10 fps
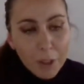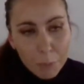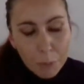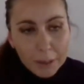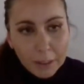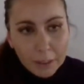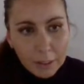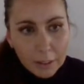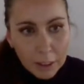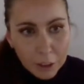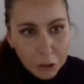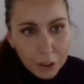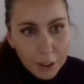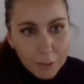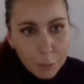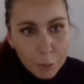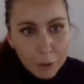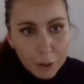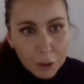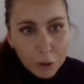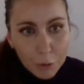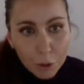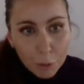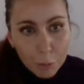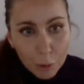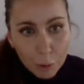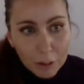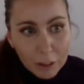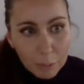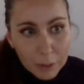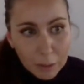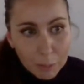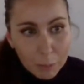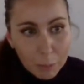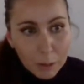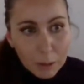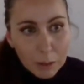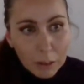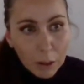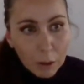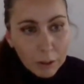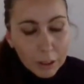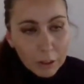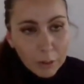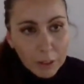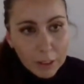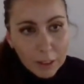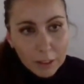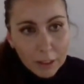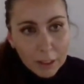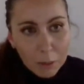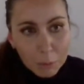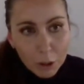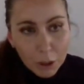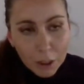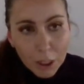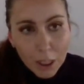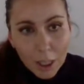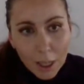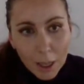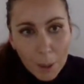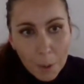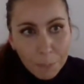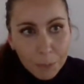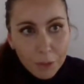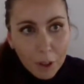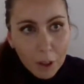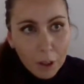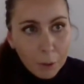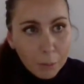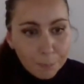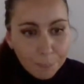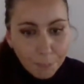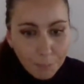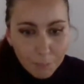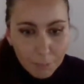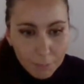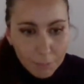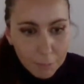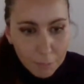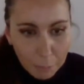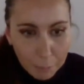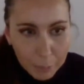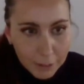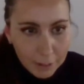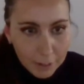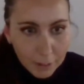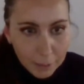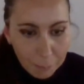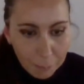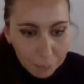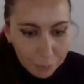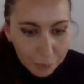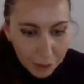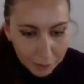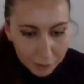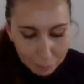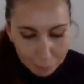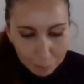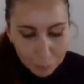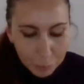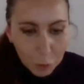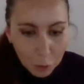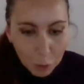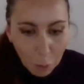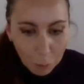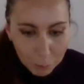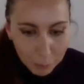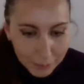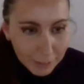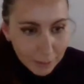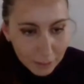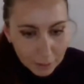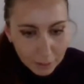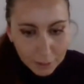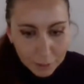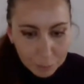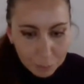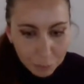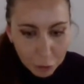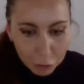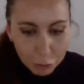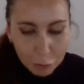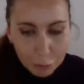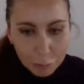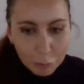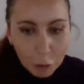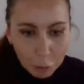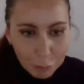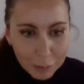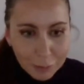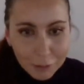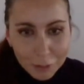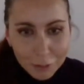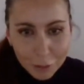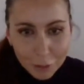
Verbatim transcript: that presented an agenda for protection of cross-border displacement persons in the context of disaster and climate change. But not complex general document.